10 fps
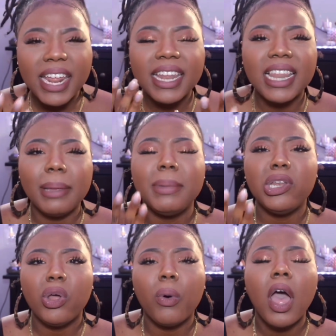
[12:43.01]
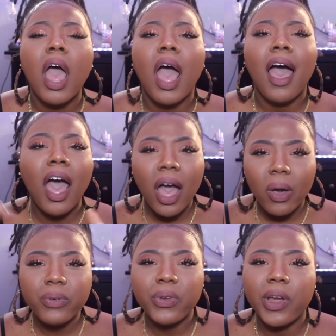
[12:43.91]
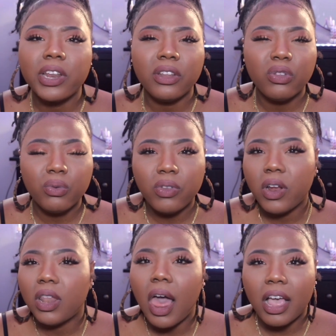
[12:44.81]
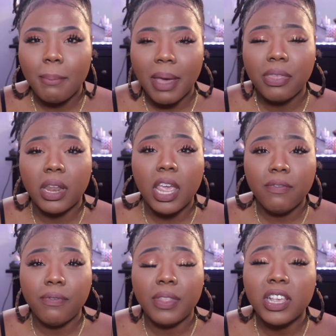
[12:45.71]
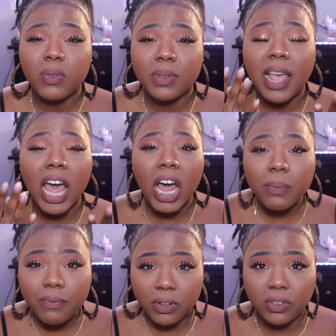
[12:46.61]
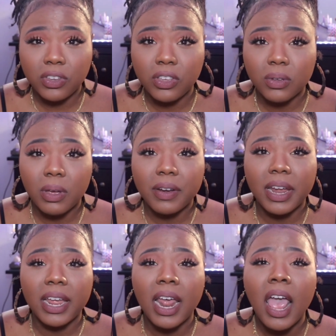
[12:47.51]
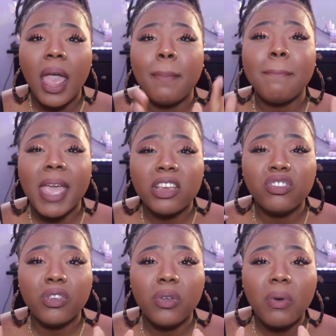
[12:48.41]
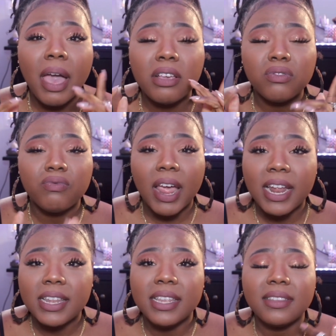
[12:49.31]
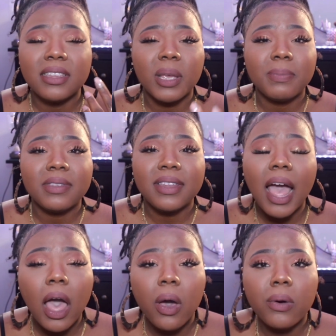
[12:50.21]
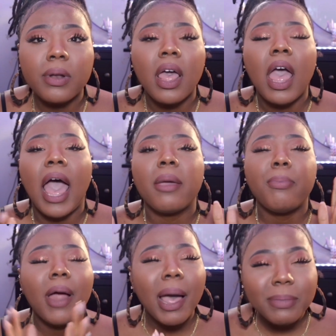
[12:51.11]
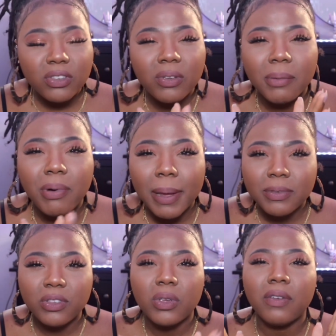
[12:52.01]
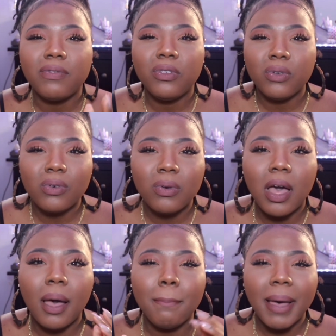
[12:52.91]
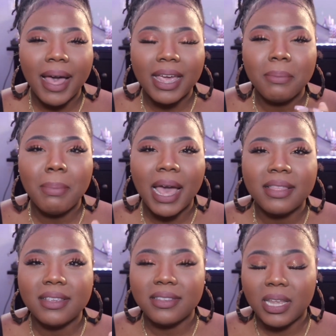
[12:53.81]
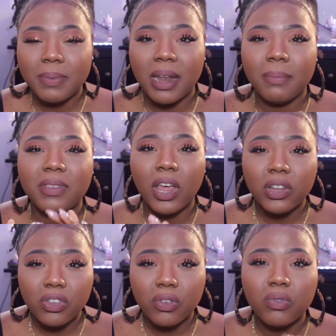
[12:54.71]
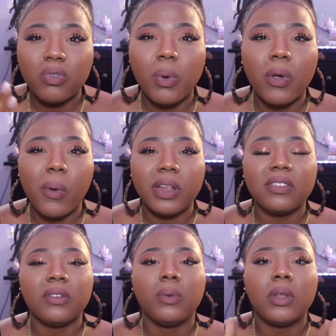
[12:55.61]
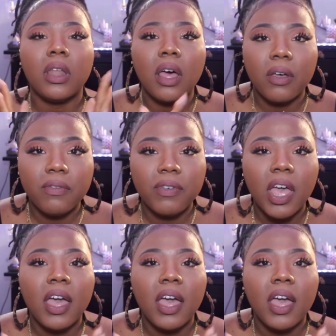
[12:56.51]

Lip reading: and let me know how you're gonna do your loc method if this was helpful to you. All right, make sure you guys write these tips down. I promise you, if you abide by these tips that I'm telling you, you are going to love